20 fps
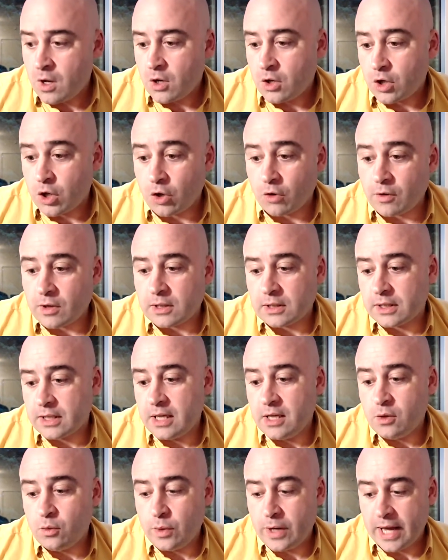
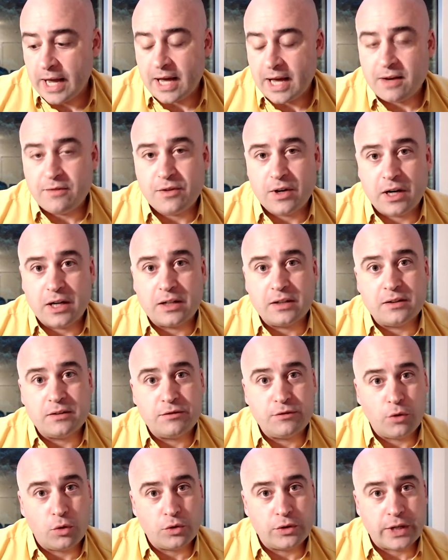currently we have
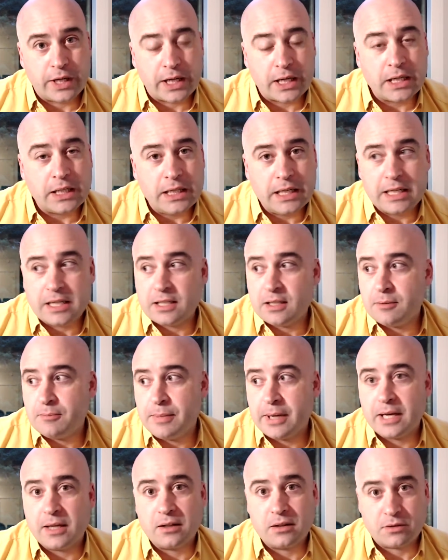unfolding in
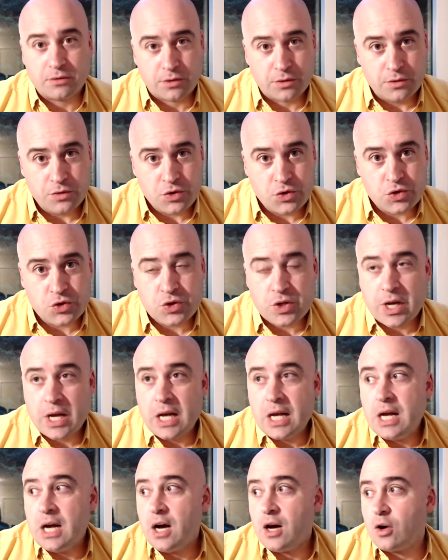Belarus
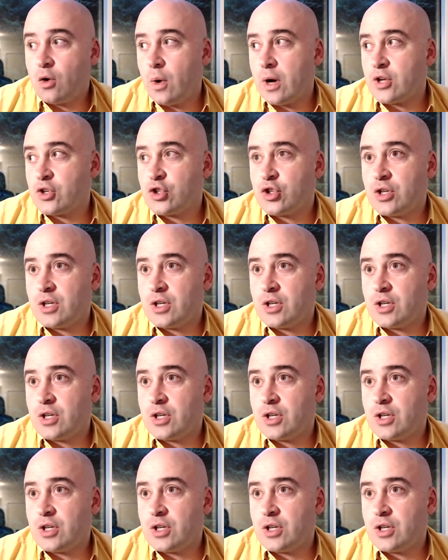a question